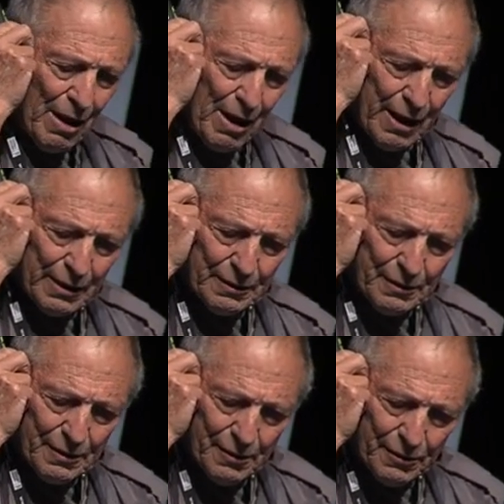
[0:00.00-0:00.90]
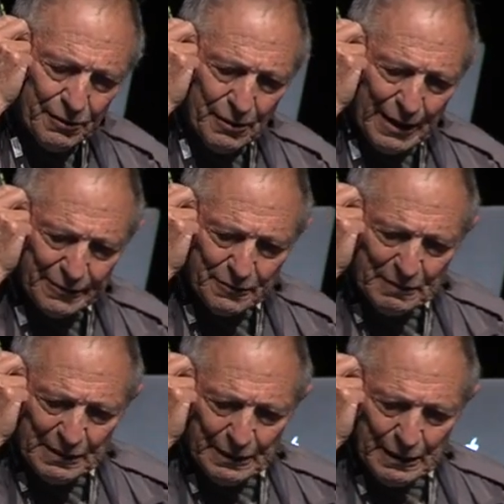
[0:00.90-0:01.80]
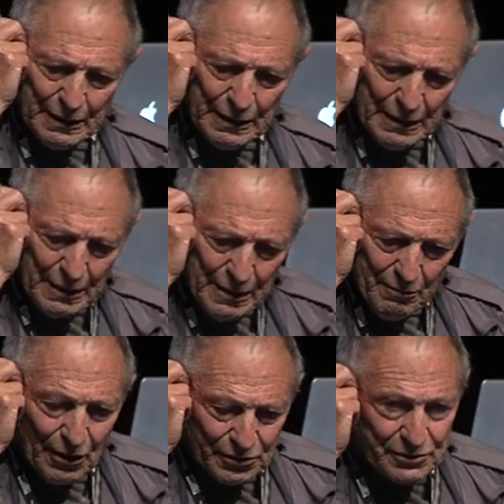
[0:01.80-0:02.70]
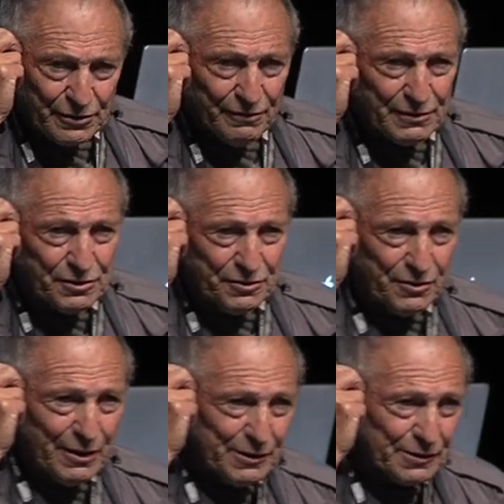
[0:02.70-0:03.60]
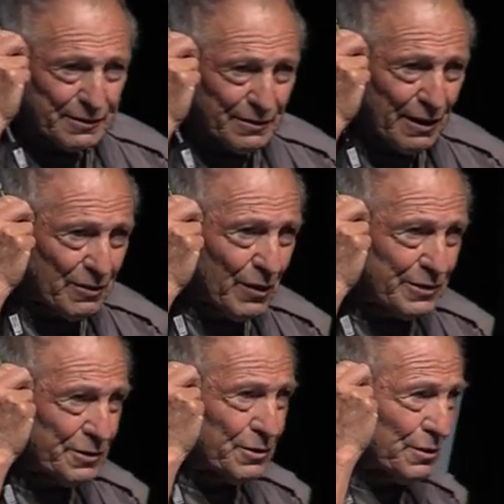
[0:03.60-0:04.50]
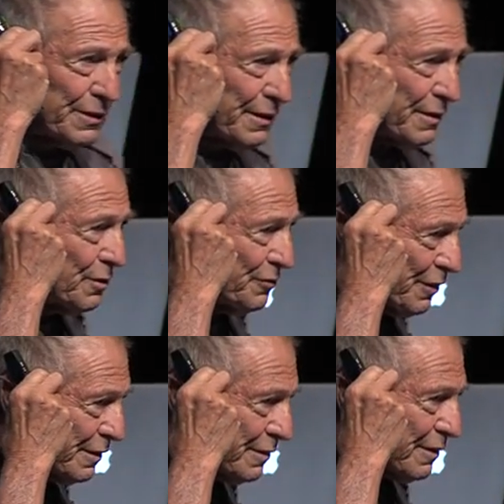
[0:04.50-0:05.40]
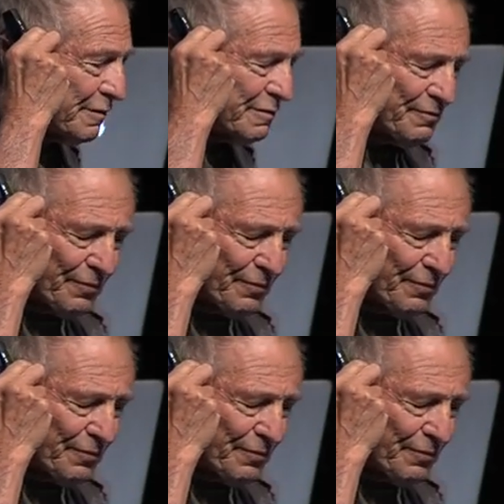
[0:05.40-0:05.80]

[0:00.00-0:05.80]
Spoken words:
and you had to be master of the situation, otherwise you couldn't get a good photograph.